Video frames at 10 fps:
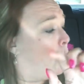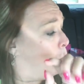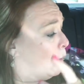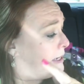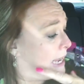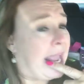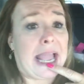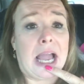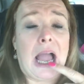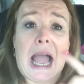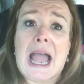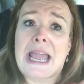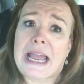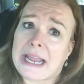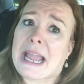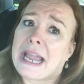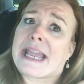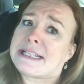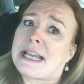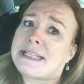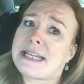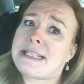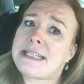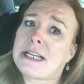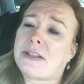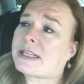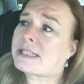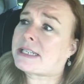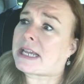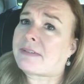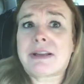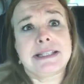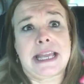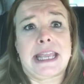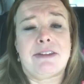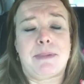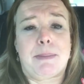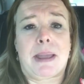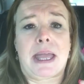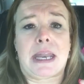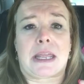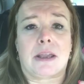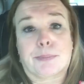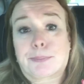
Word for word: One day, I guess I did steal this stuff because they give me money.